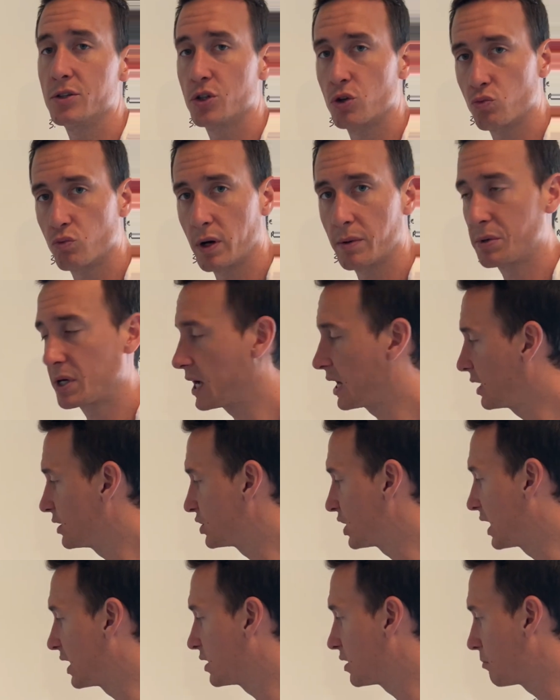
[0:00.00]
the rib cage,
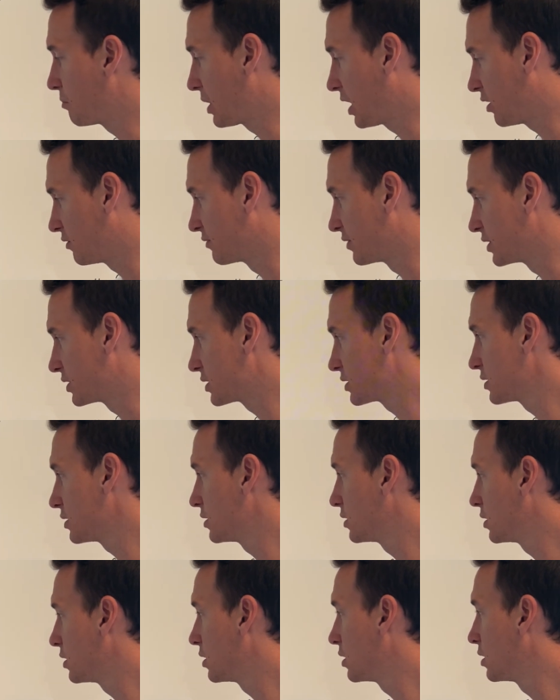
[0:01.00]
and the pelvis,
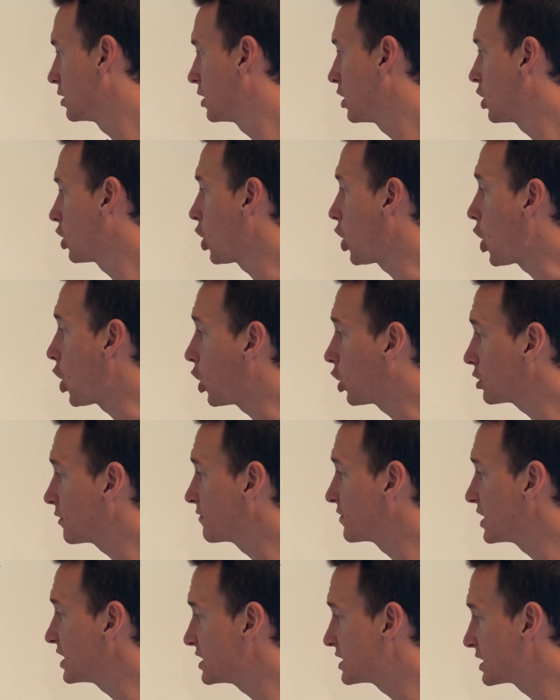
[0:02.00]
all of
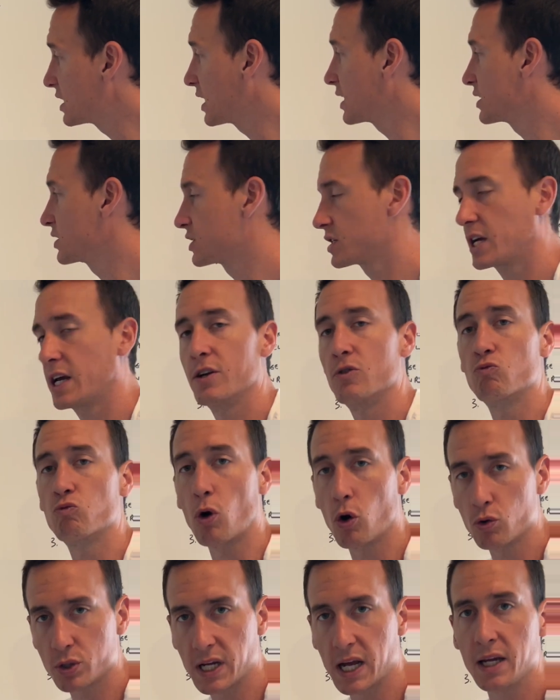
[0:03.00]
these things can
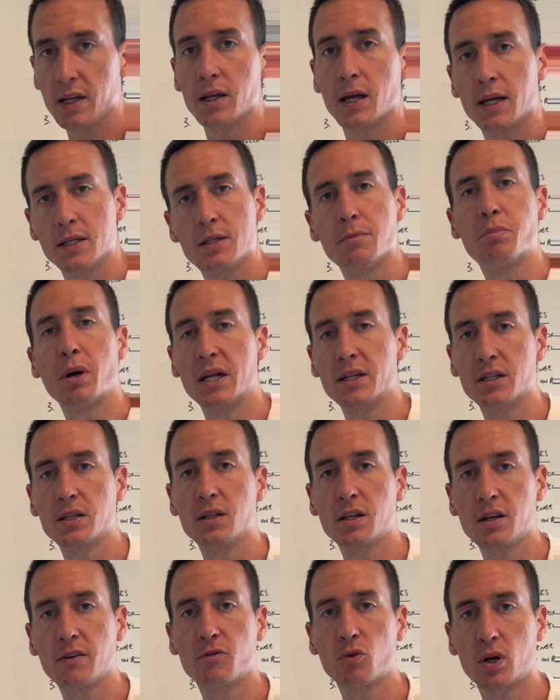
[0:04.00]
rotate
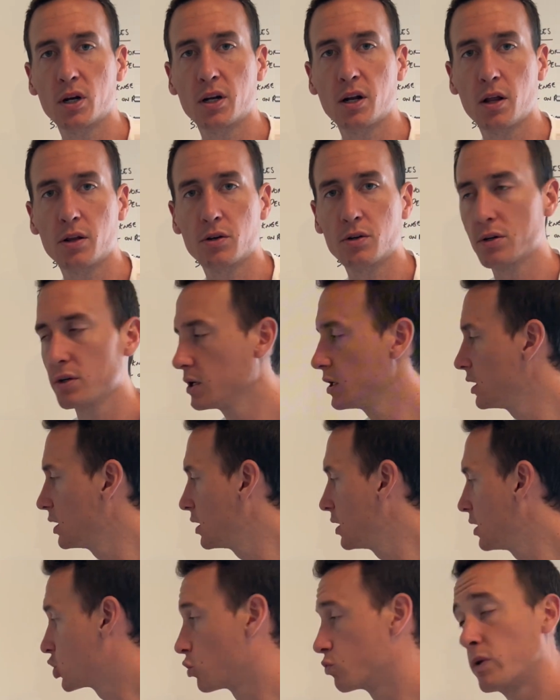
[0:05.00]
independently of one another.
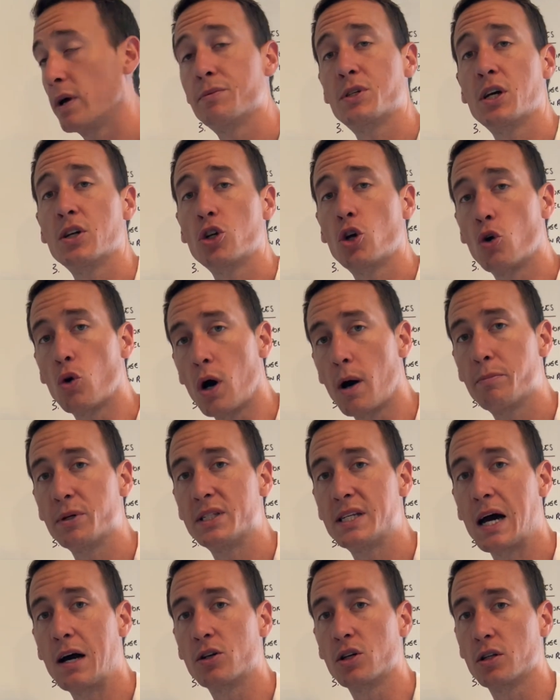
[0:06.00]
The ribs can go up and
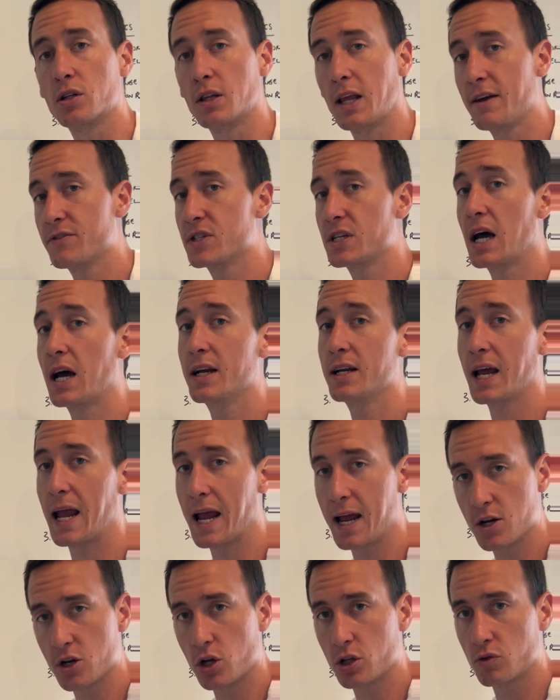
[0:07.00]
down on the left side
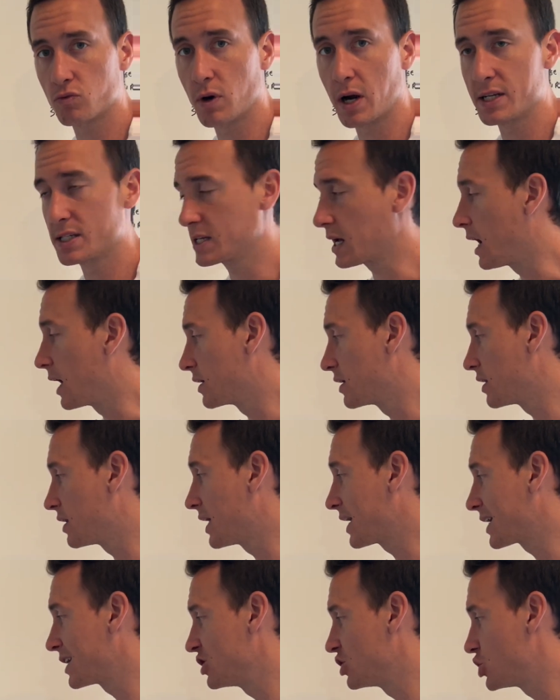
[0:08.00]
and on the right side. They
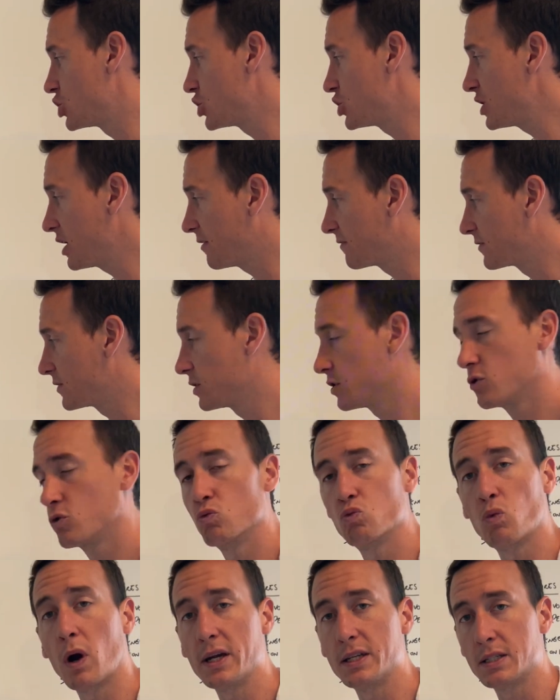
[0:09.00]
can shift
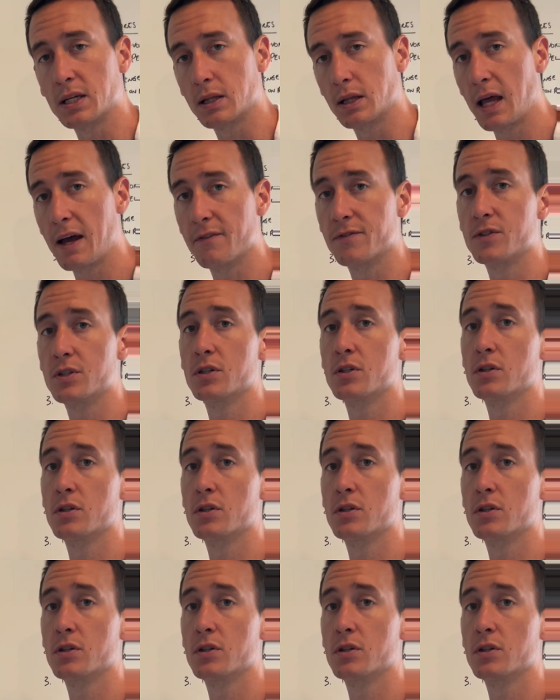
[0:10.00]
right to left